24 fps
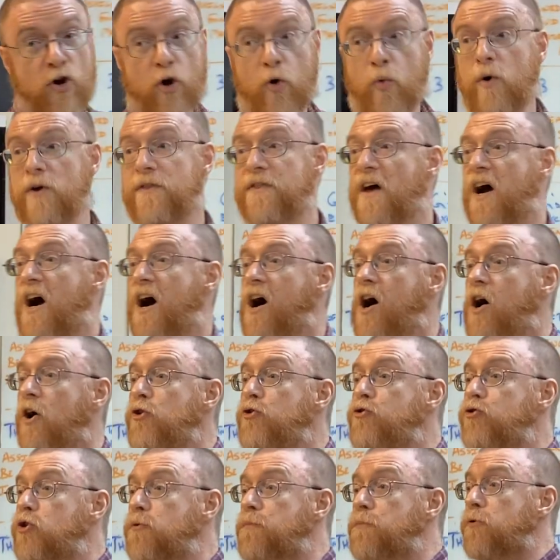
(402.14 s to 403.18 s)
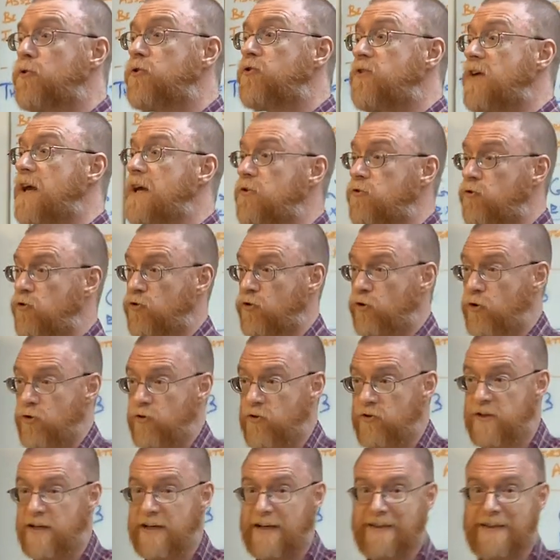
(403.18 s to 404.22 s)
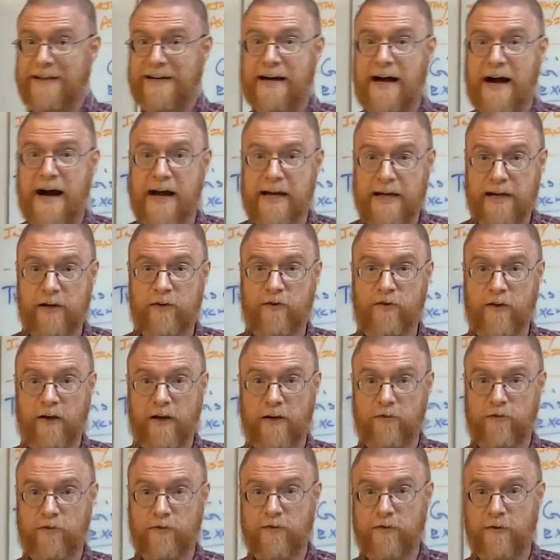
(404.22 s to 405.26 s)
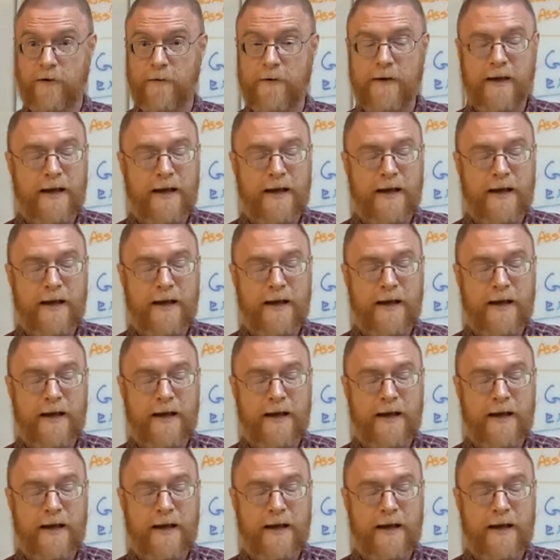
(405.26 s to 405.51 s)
know with 100% certainty that I exist.